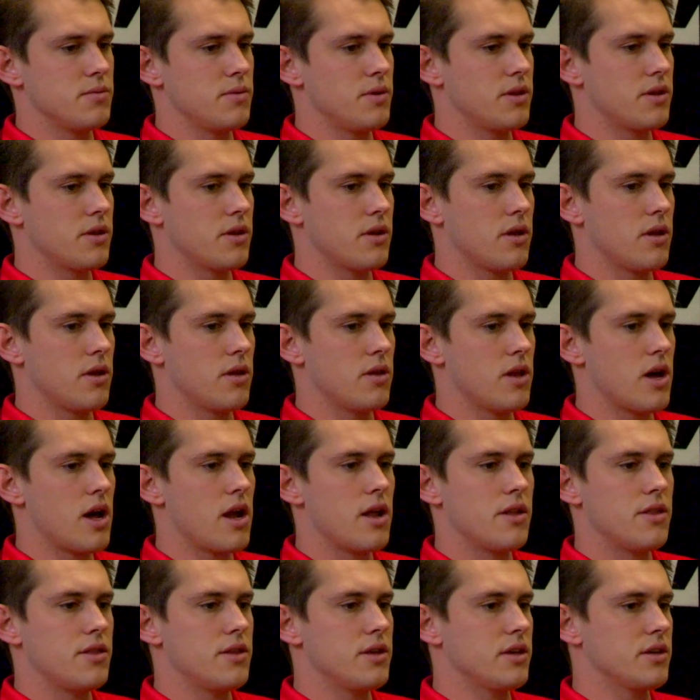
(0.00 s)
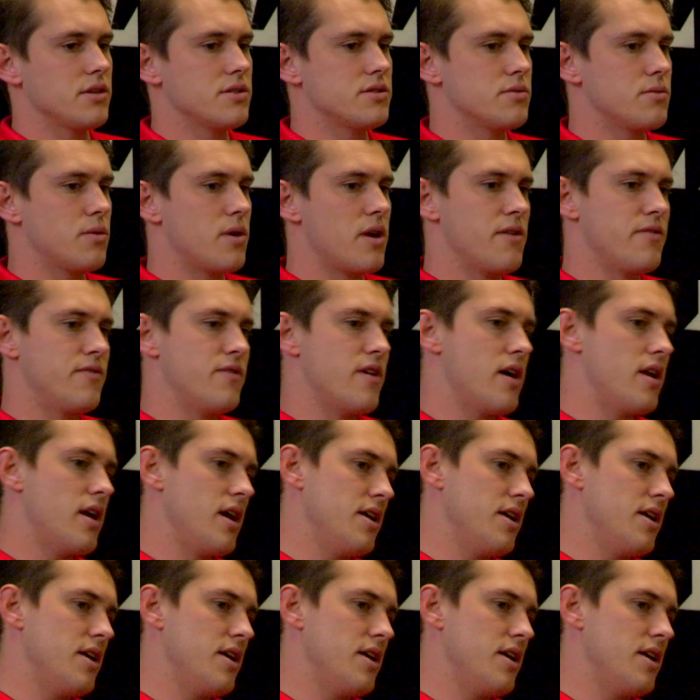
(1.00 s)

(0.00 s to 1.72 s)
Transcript: with a lot of things where I found